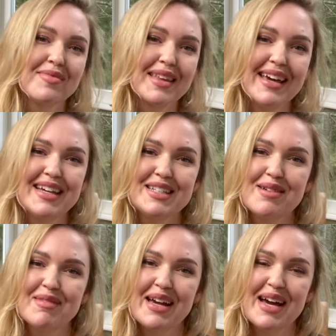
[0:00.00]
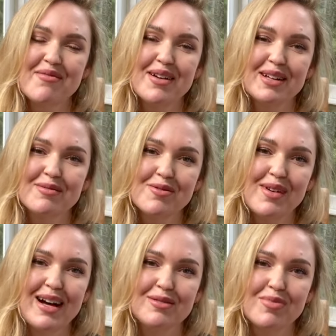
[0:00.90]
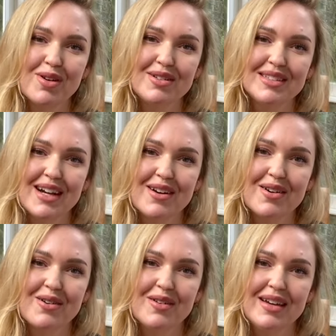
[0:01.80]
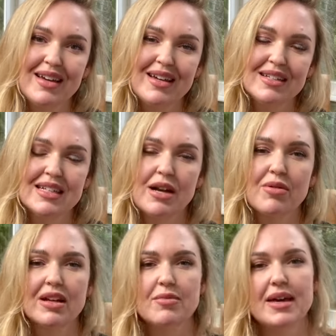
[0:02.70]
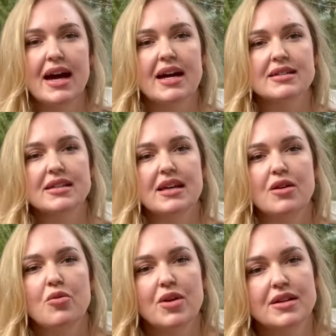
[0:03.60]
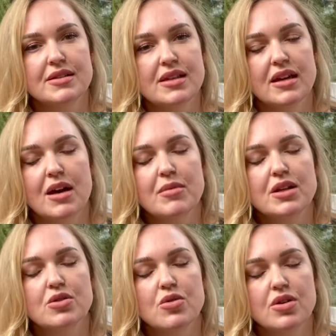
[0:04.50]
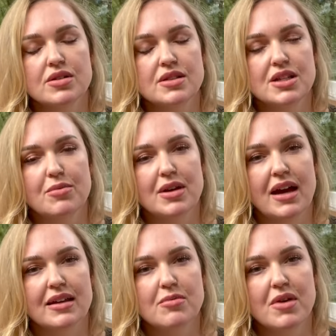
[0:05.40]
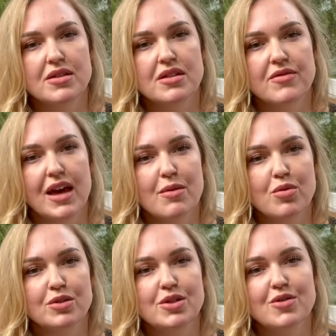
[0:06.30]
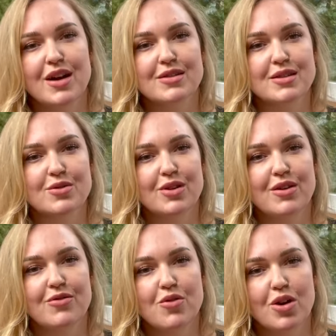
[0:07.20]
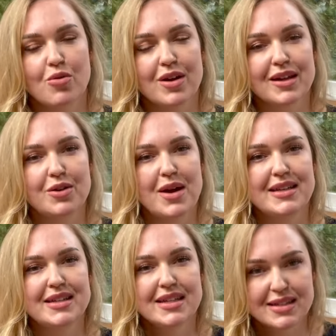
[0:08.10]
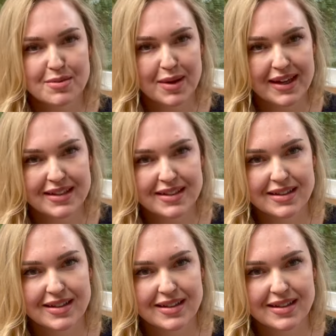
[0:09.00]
Hey Gemini, welcome to Wild Pearl Tarot. Today we're going to be asking what is coming towards Gemini in the month of April 2024. What can you anticipate?